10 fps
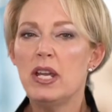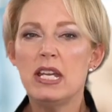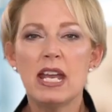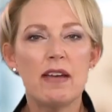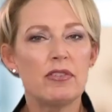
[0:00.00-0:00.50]
we
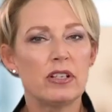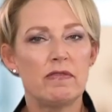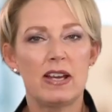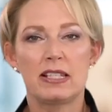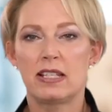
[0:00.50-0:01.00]
never
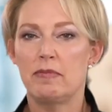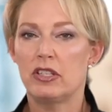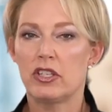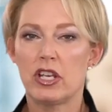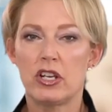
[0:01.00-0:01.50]
invest them in
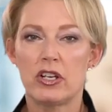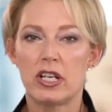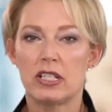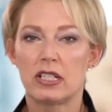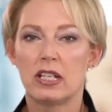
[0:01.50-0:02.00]

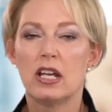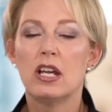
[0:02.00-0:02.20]
securities.